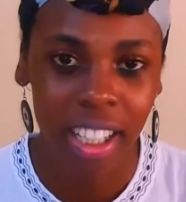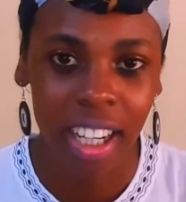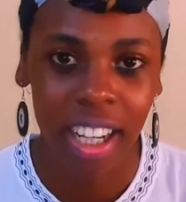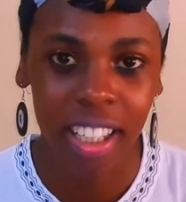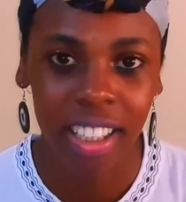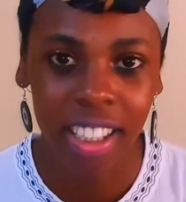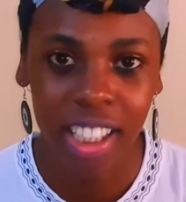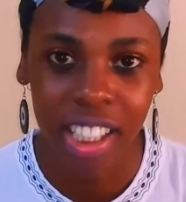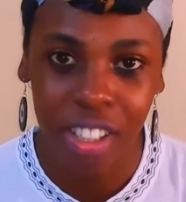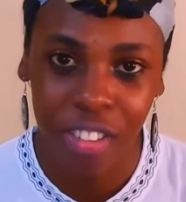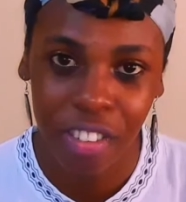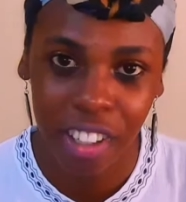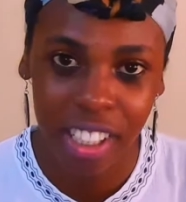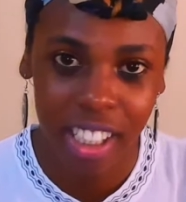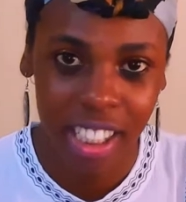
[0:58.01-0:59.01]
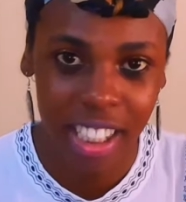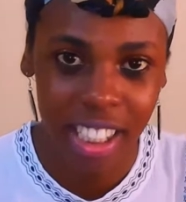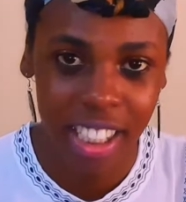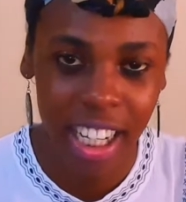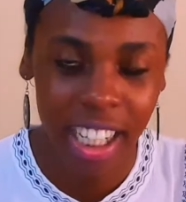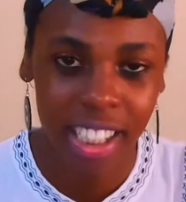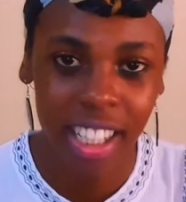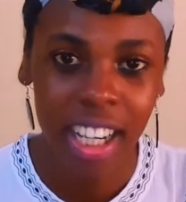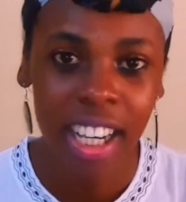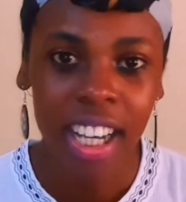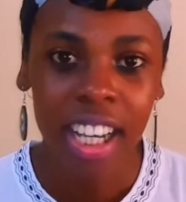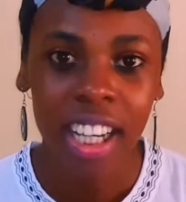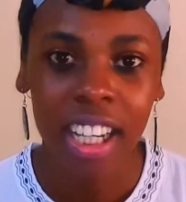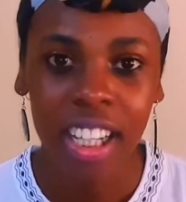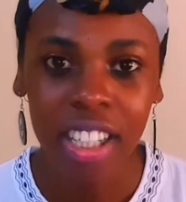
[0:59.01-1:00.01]
And the difference is that
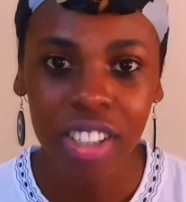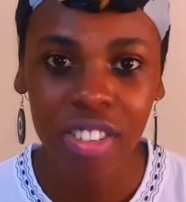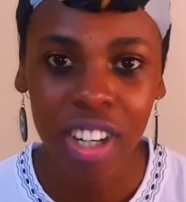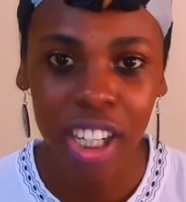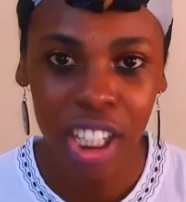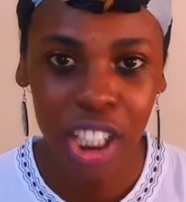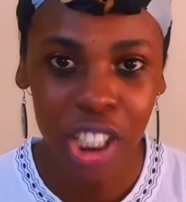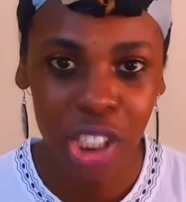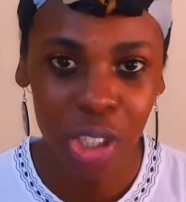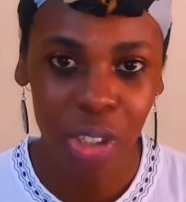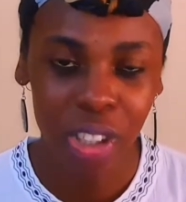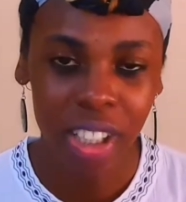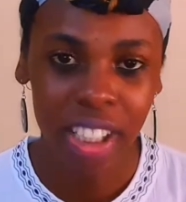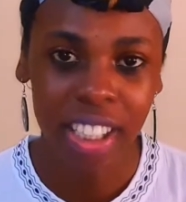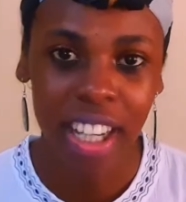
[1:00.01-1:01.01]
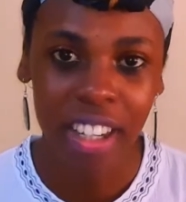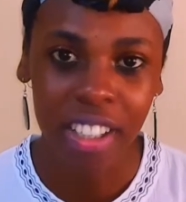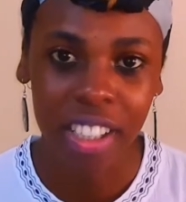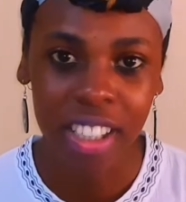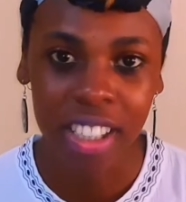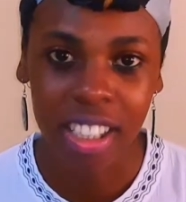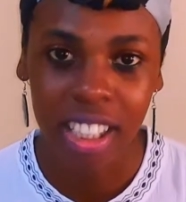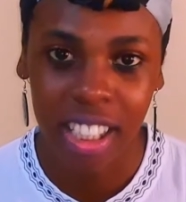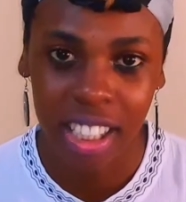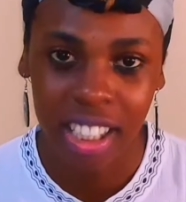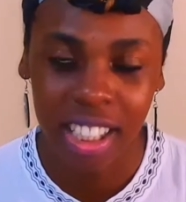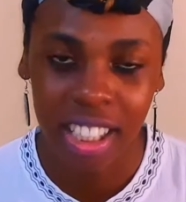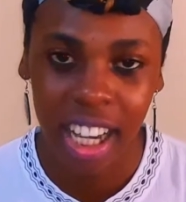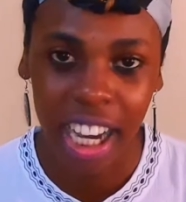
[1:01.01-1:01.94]
in religion there is these